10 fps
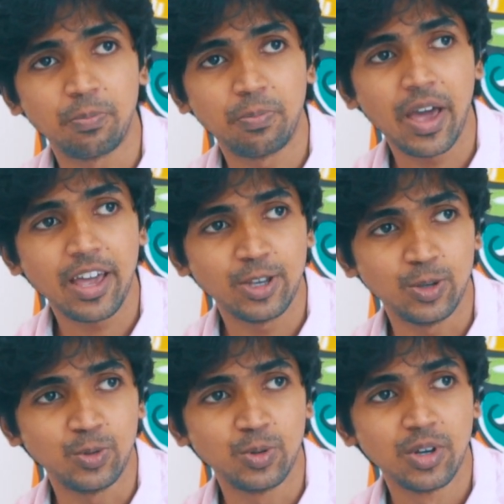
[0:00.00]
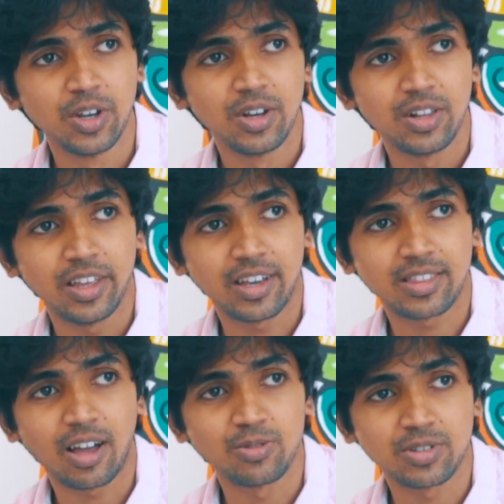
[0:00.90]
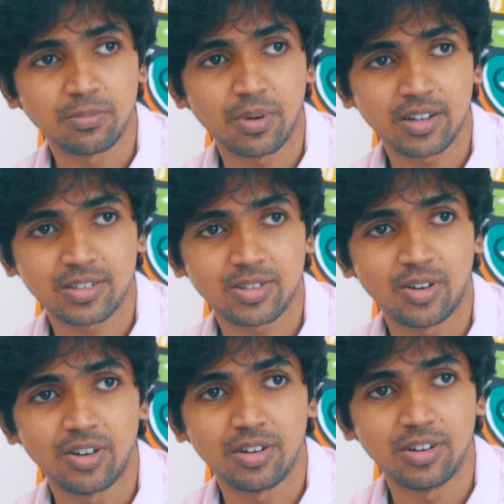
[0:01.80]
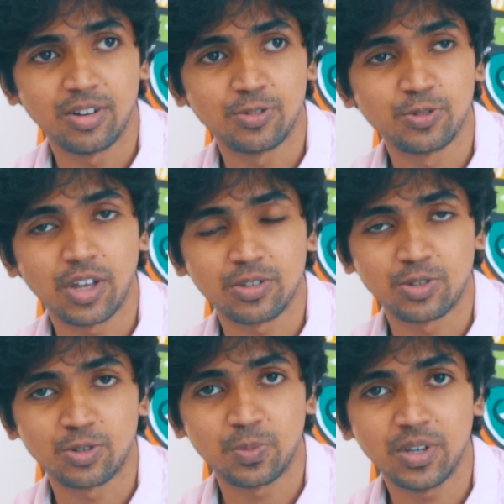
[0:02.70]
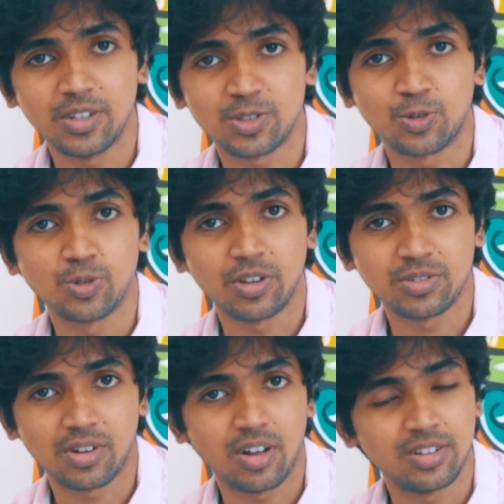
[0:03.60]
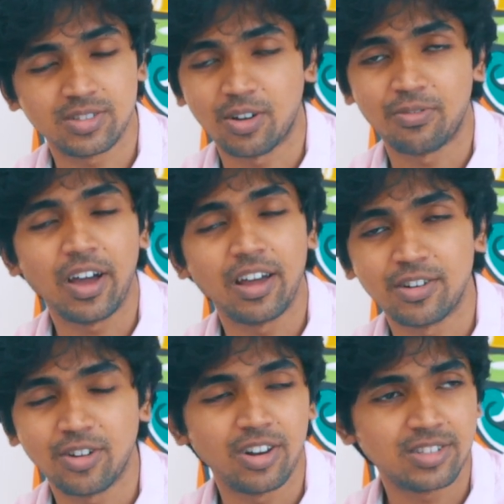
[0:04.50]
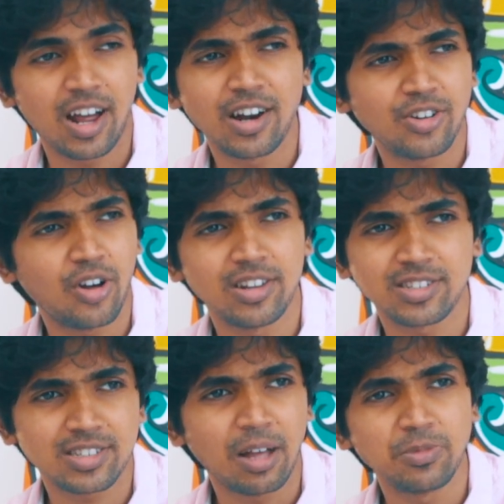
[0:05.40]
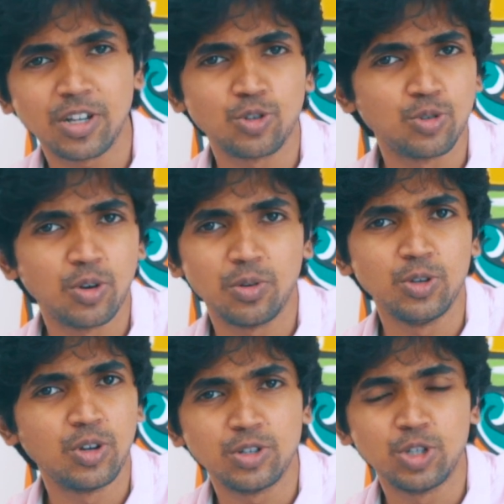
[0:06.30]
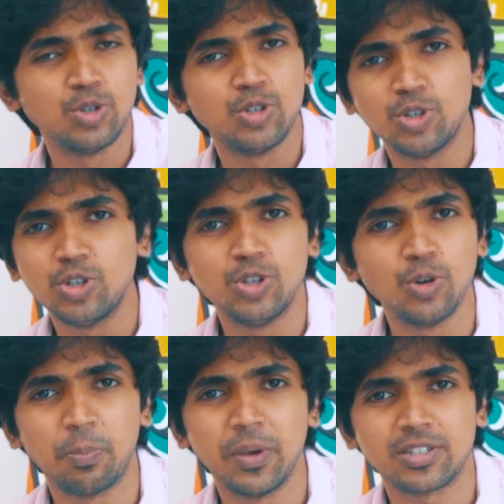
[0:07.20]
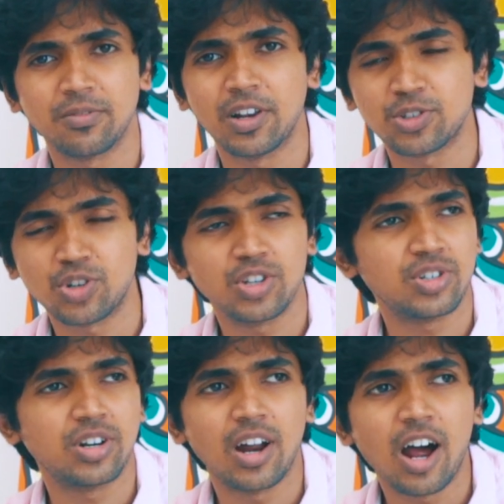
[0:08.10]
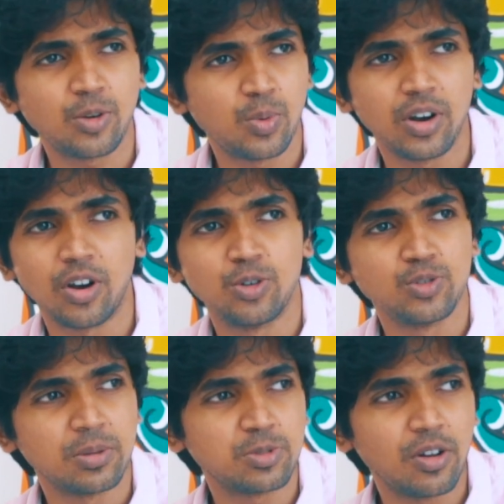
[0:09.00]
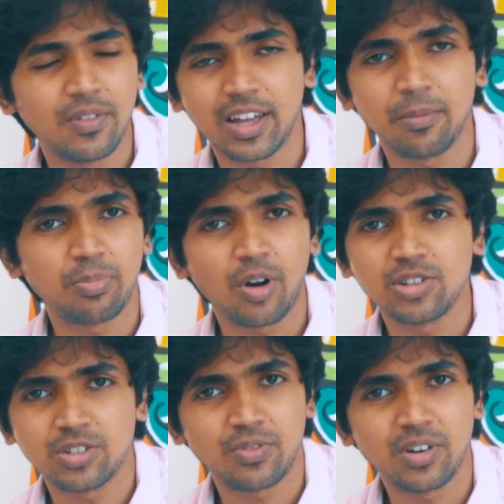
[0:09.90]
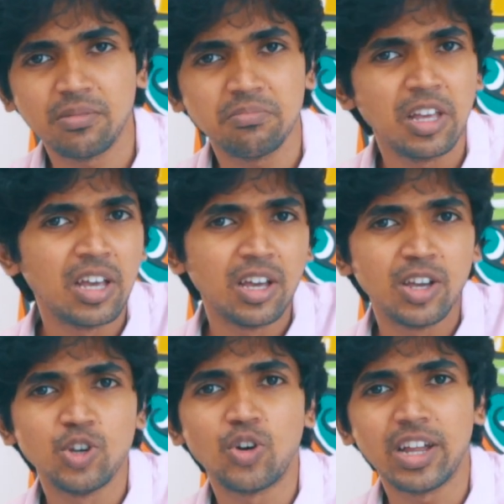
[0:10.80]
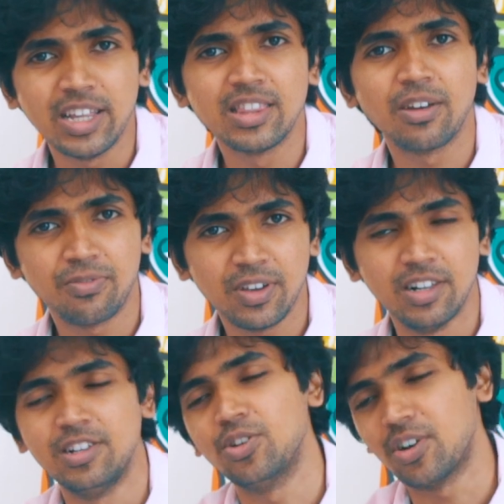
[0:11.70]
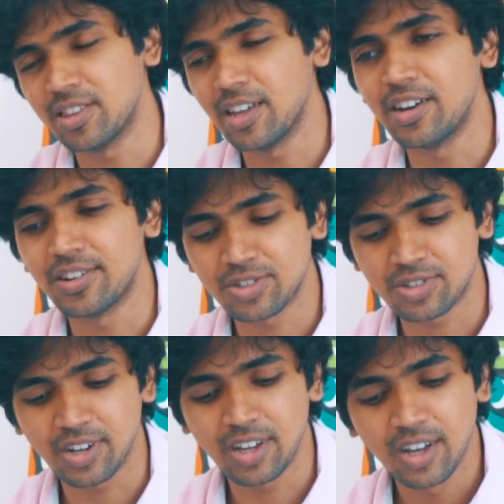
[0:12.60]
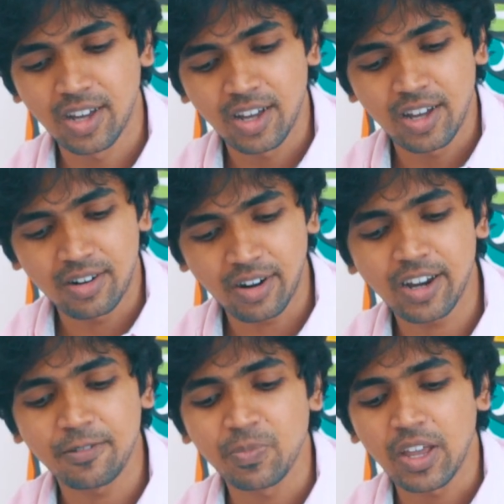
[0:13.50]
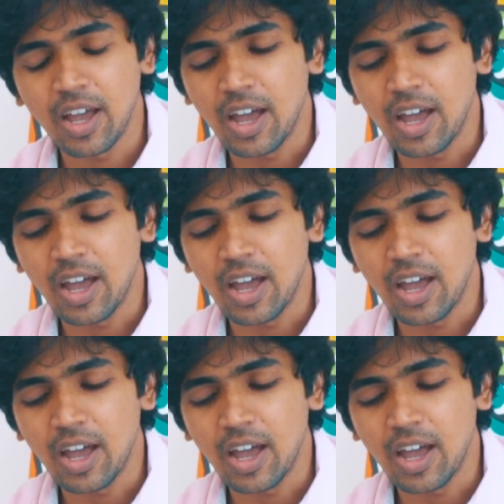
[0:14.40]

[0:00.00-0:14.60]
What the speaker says: pay you like $1,000 or 2,000 rupees or $2,000 or $500, $100, something to do a piece of illustration, an artwork, or do some sort of like a project for him. You're in the field, you're in the industry, right?